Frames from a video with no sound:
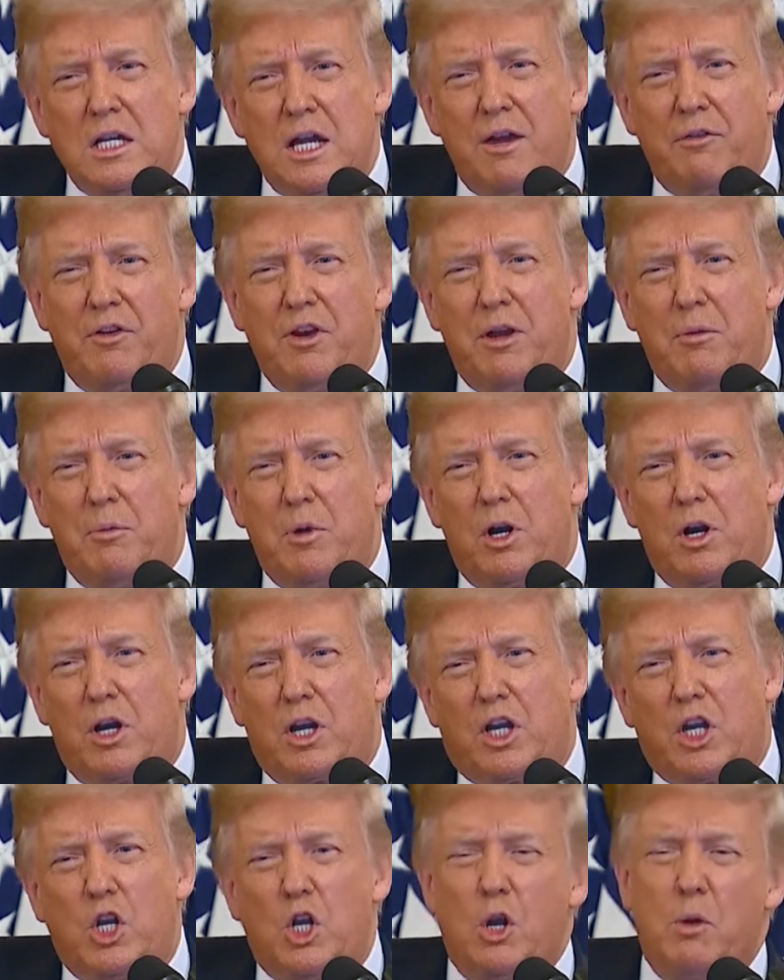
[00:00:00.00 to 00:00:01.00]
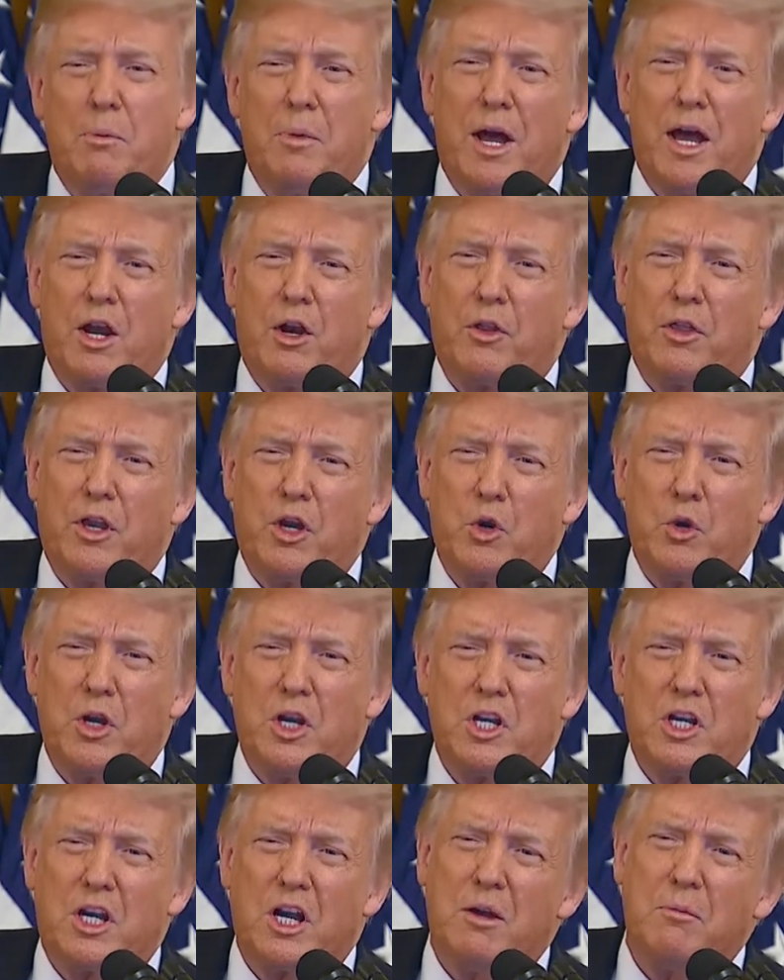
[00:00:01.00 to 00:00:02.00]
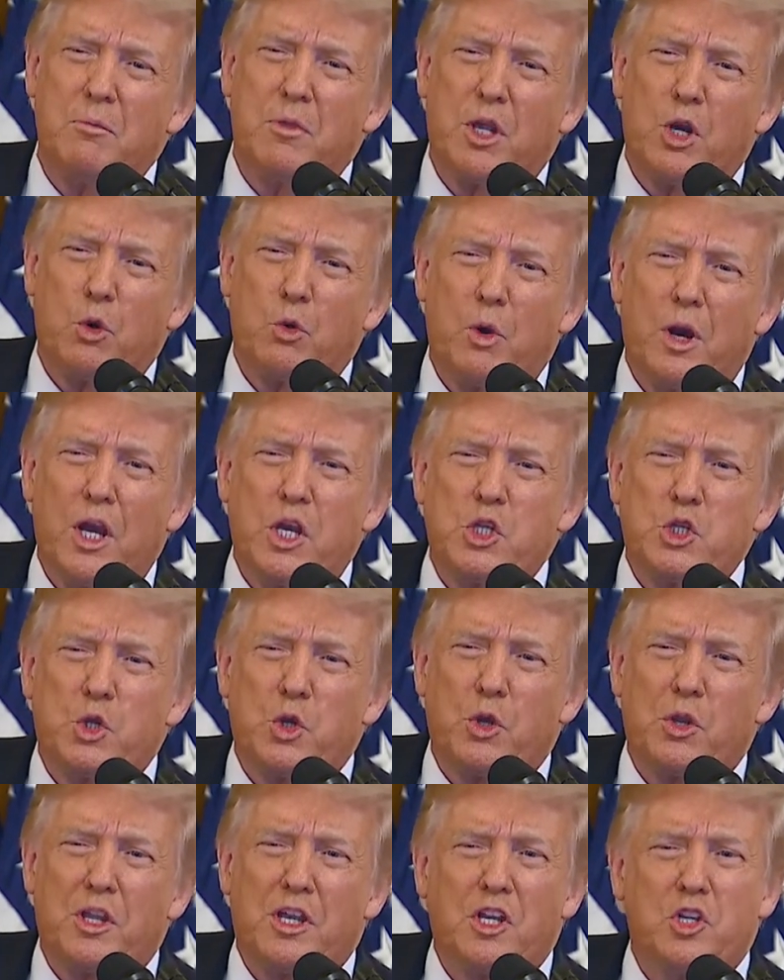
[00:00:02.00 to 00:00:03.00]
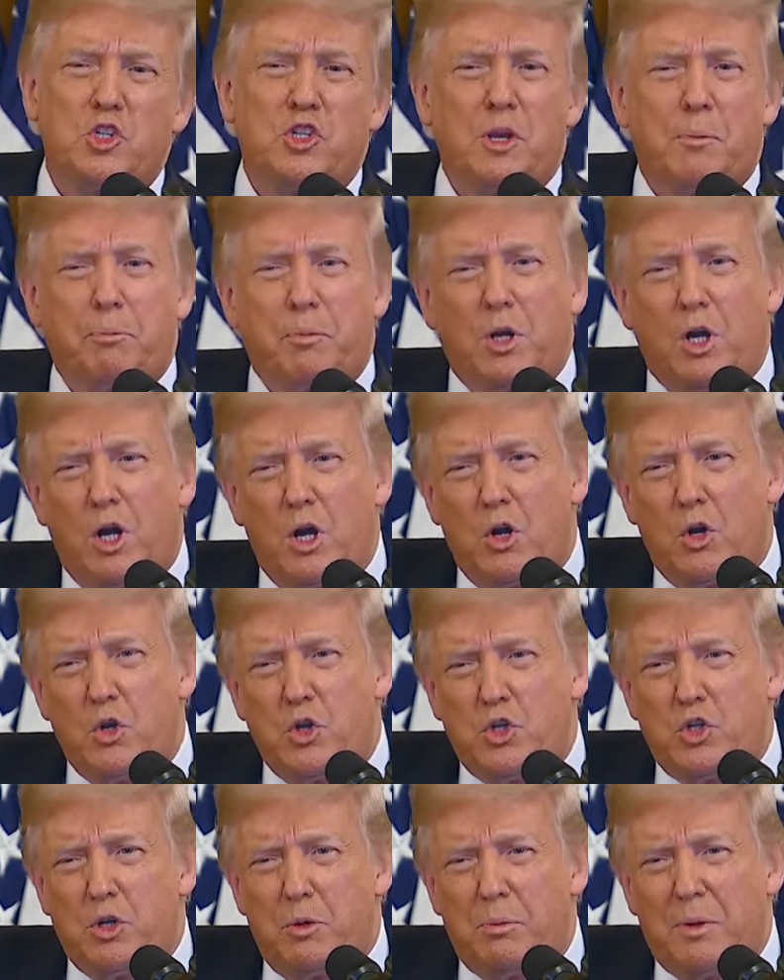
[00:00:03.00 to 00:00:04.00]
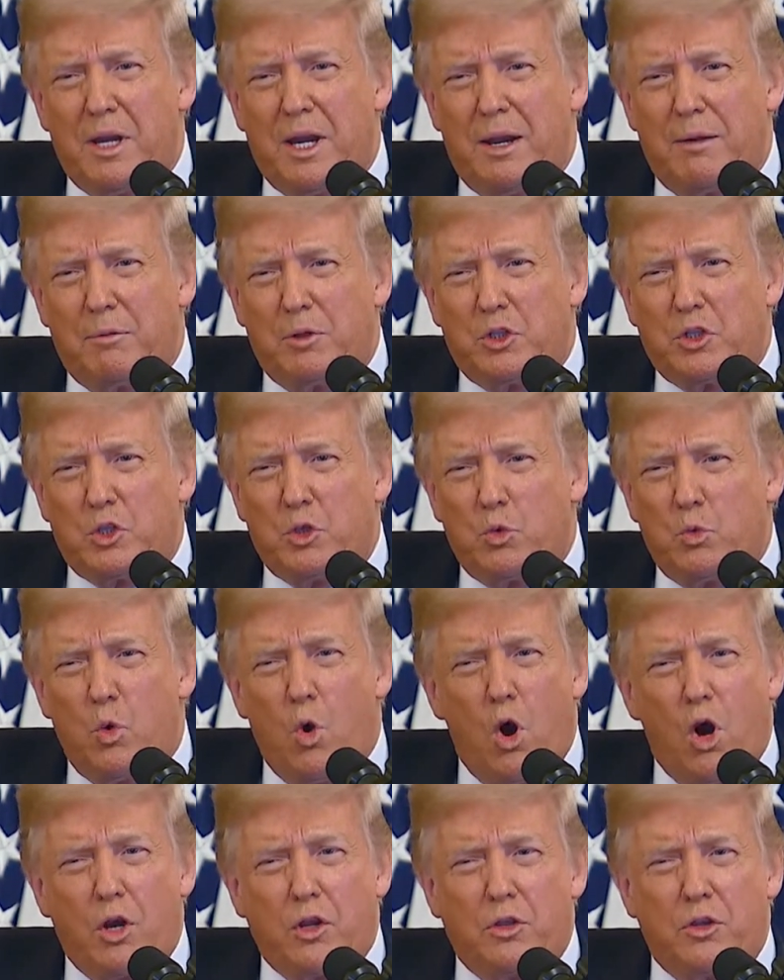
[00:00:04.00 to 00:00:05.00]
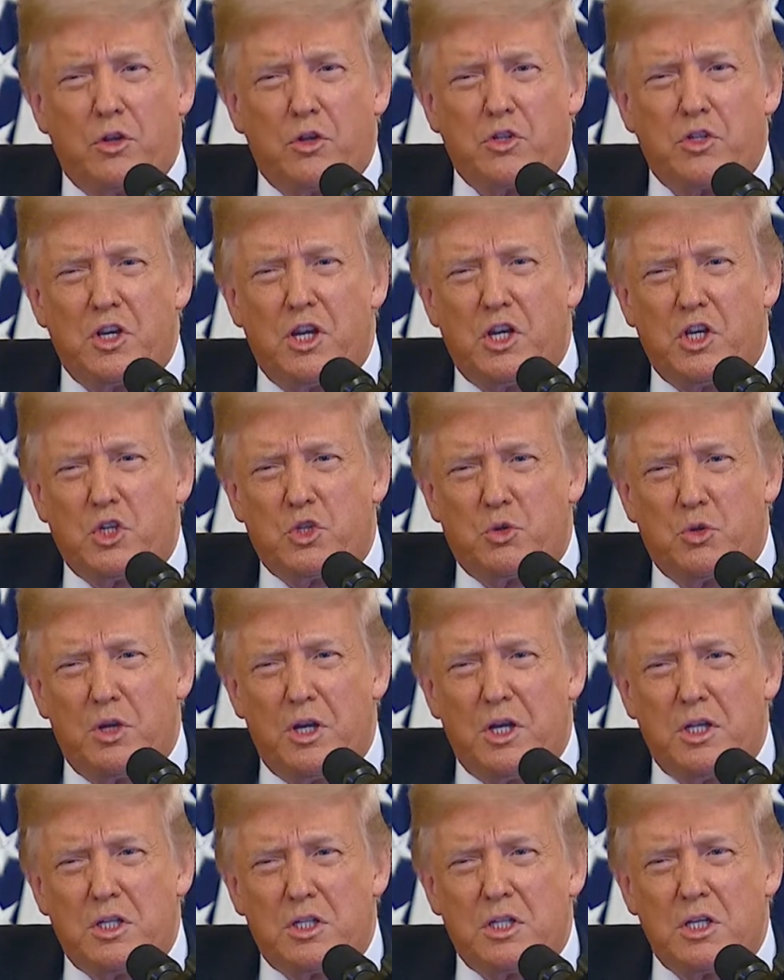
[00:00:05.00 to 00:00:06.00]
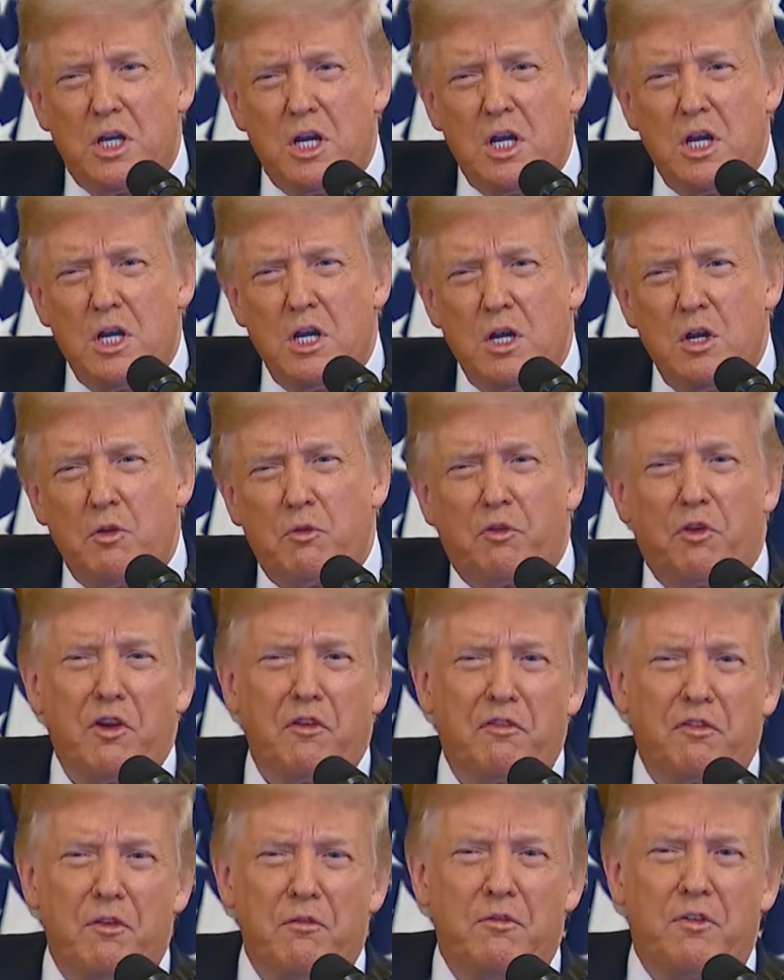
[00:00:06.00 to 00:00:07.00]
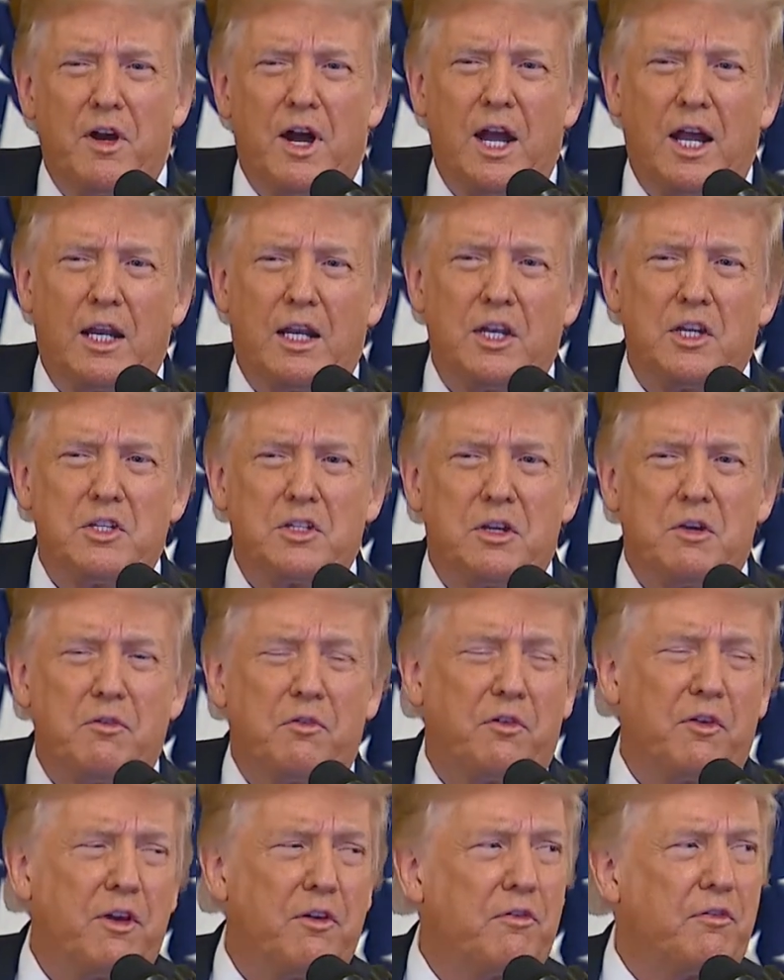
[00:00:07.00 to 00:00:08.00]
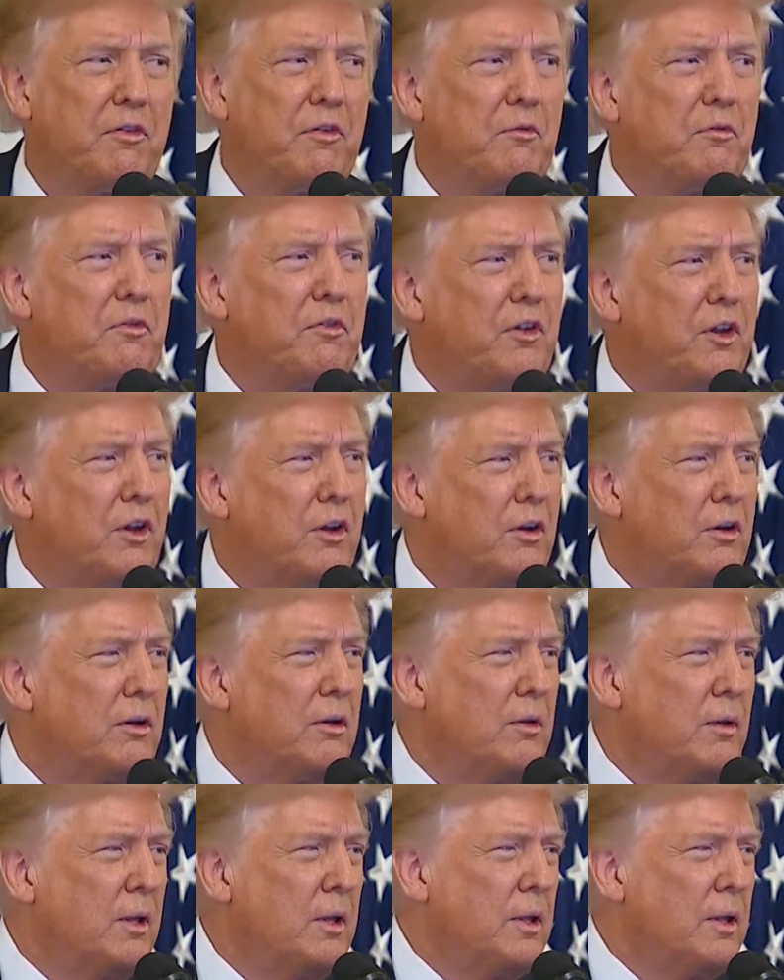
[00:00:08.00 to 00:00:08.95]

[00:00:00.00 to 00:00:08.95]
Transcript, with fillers: Every American, no matter their income, their race, or their zip code, should be able to walk their city streets free from violence and free from fear.